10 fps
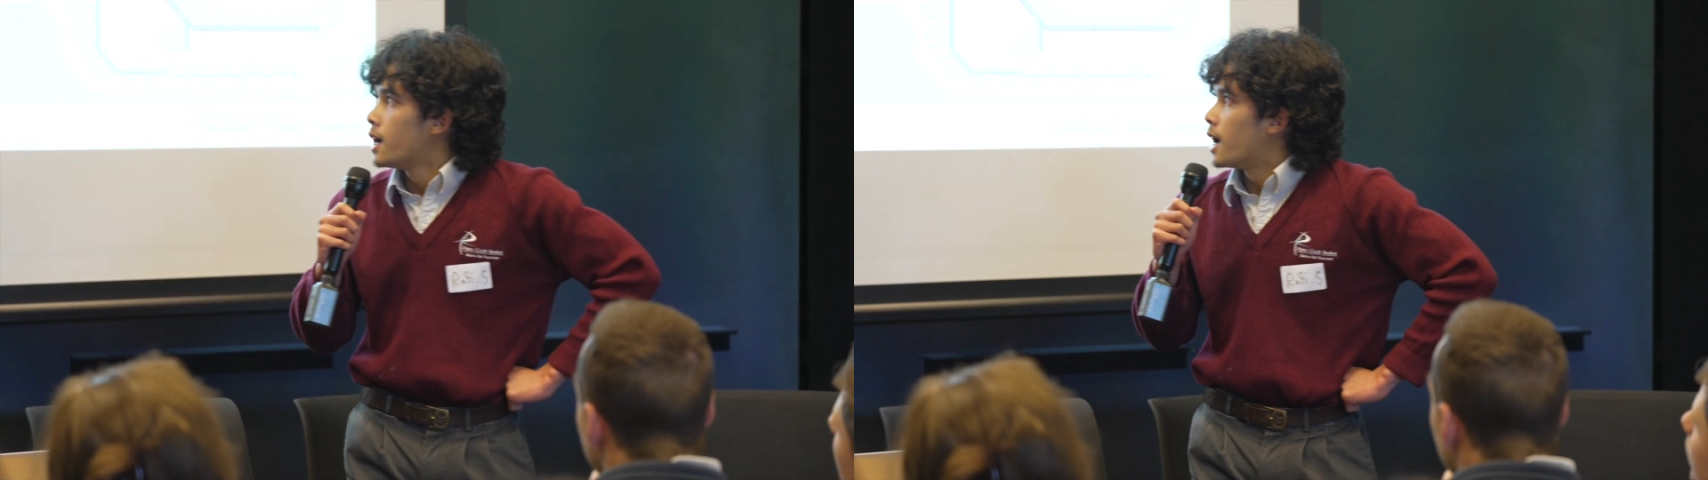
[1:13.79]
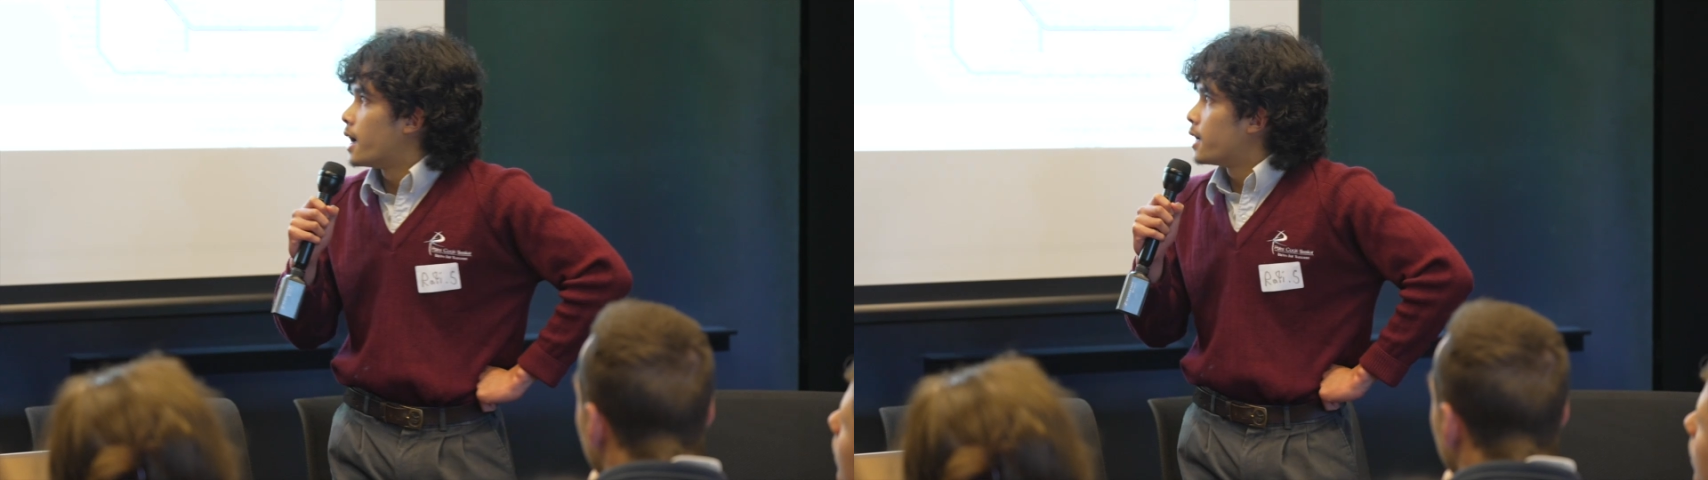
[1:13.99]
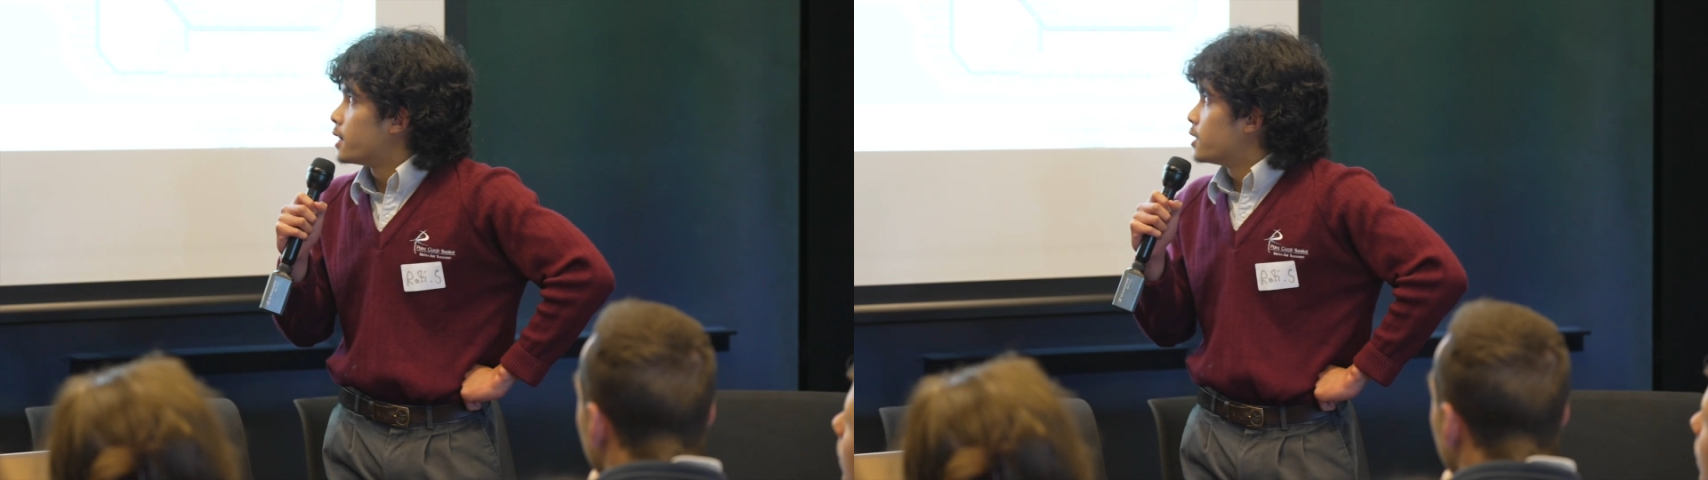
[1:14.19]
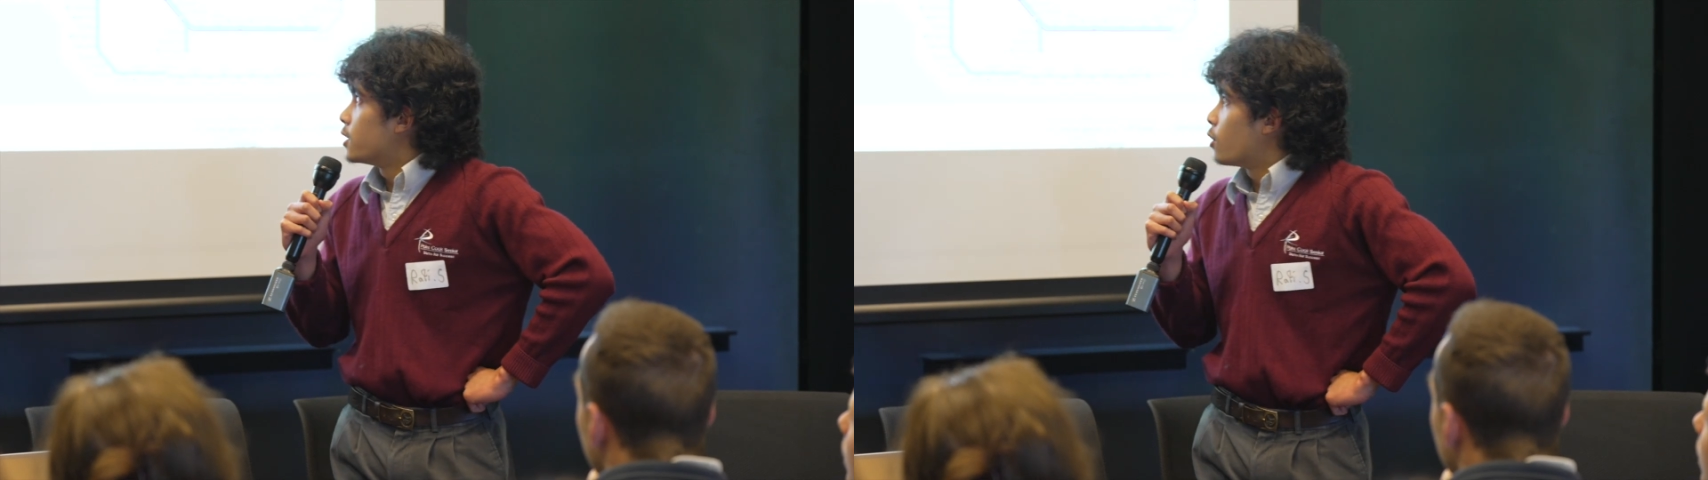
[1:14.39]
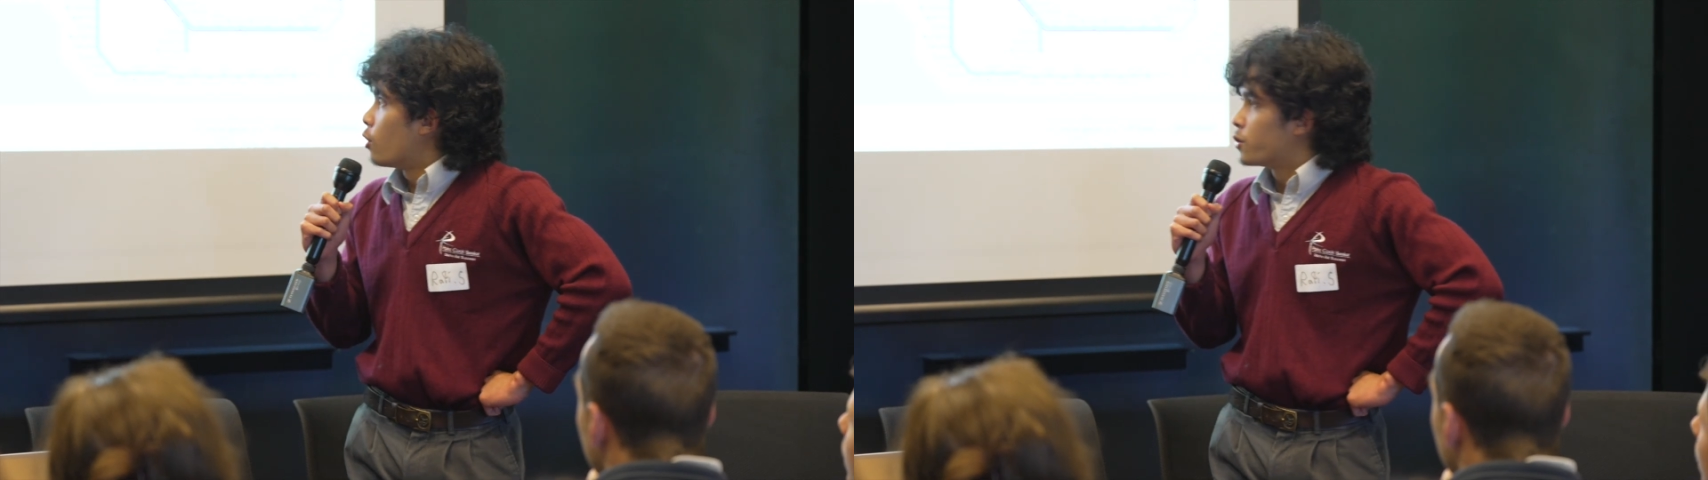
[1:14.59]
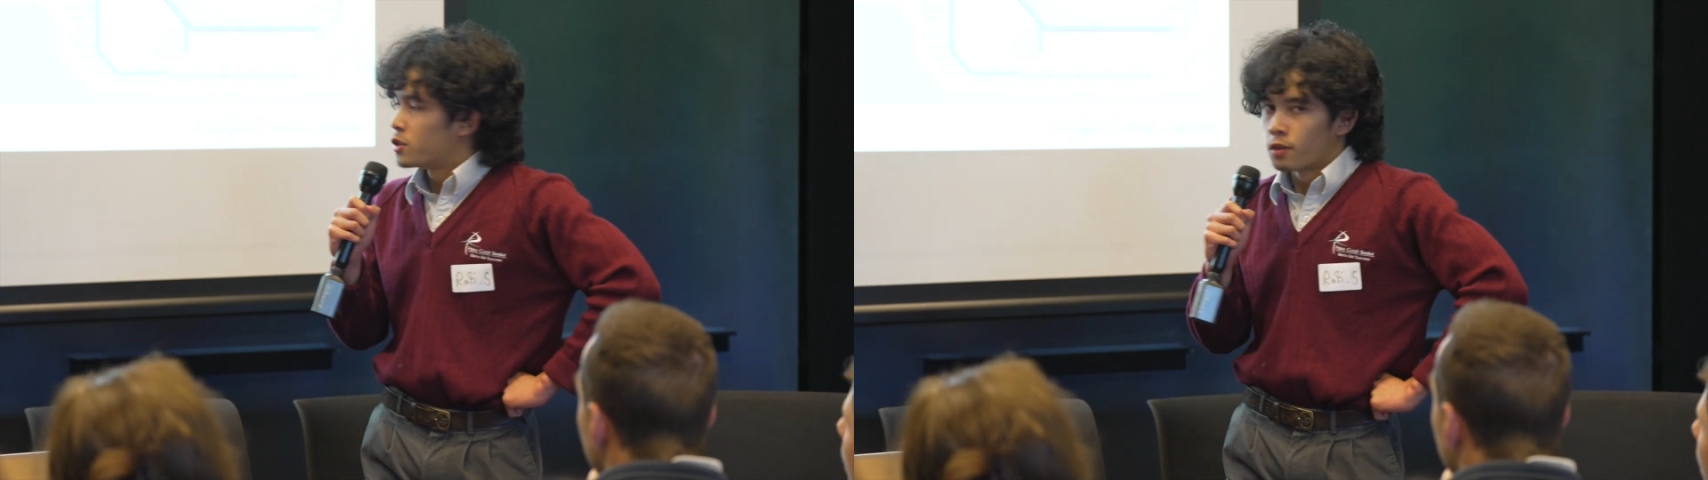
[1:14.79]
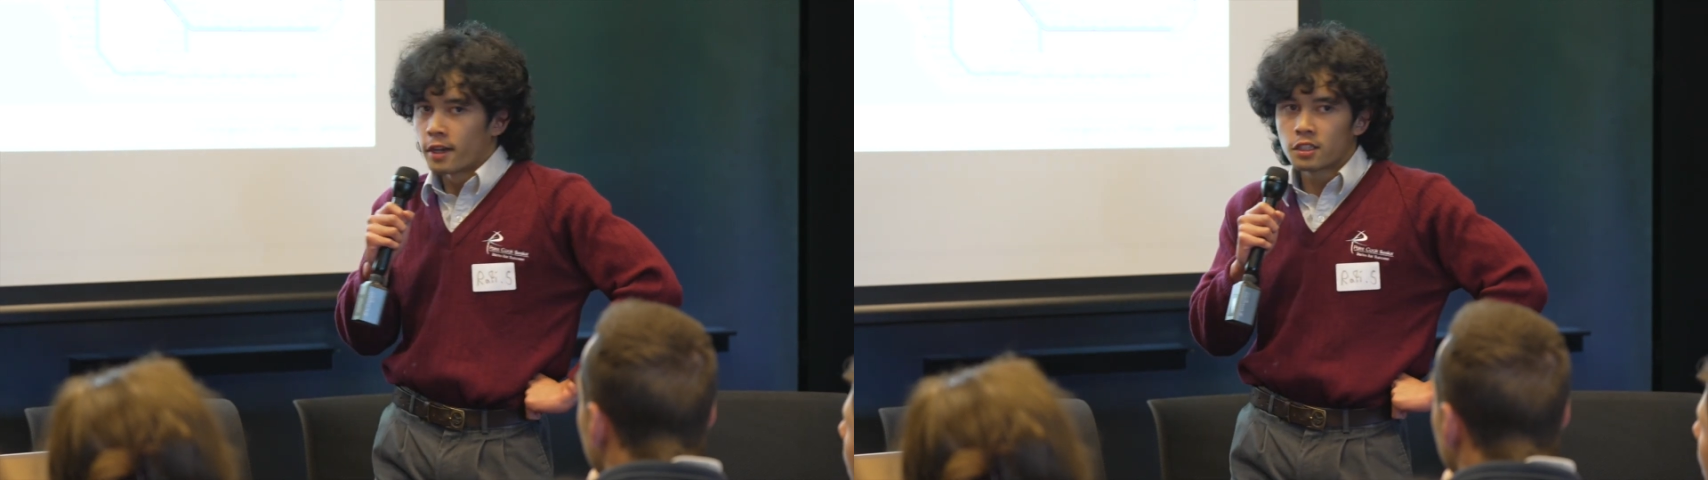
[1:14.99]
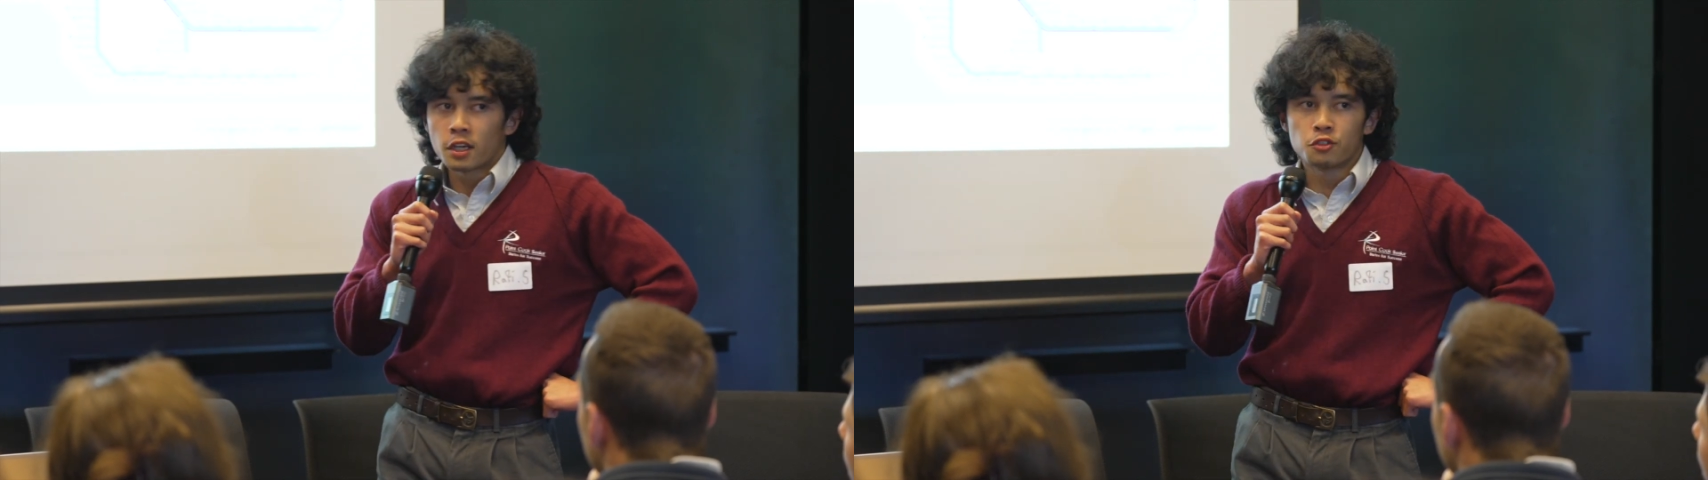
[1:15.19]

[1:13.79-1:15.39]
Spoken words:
And all these trains are